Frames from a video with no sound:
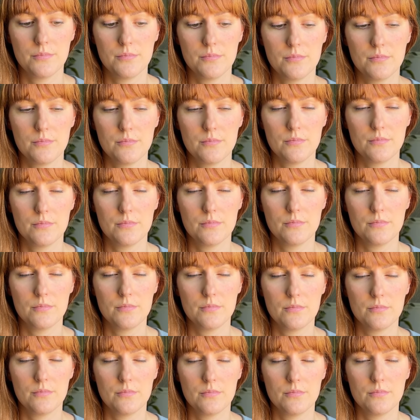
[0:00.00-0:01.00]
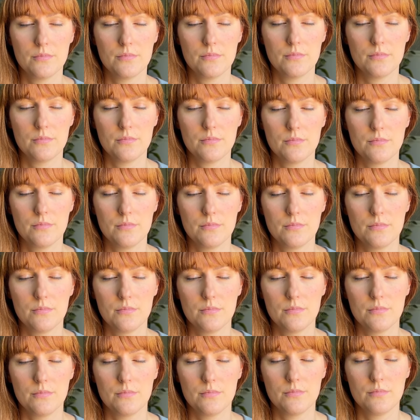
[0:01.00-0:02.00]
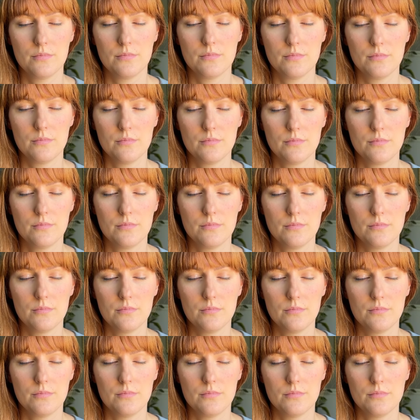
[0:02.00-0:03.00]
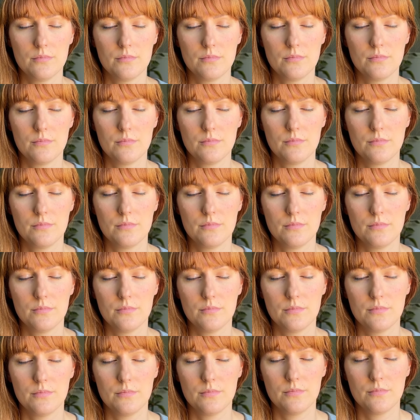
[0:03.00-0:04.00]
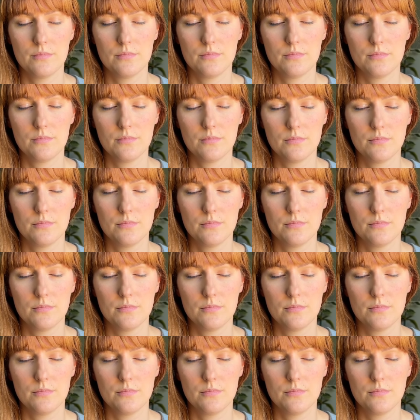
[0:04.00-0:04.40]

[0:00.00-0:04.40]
Nothing is said.